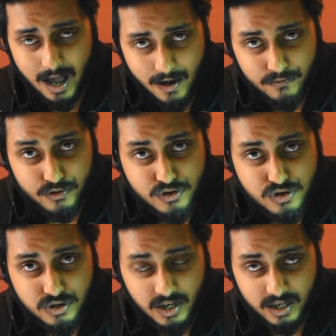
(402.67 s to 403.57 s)

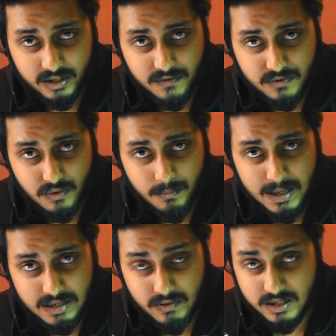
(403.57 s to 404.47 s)
average and gives you a
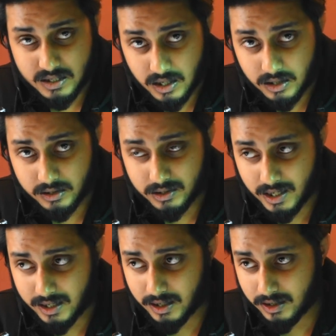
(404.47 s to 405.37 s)
better result
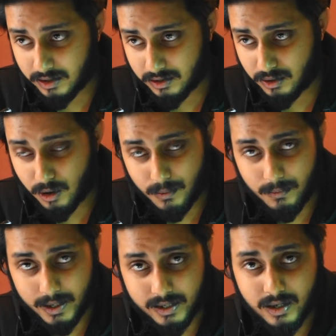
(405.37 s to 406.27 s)
than any other normal
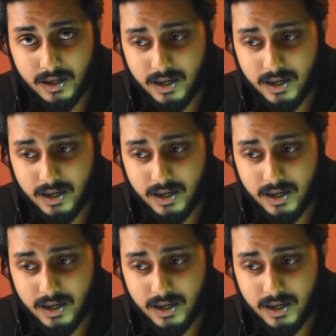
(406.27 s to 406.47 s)
mic.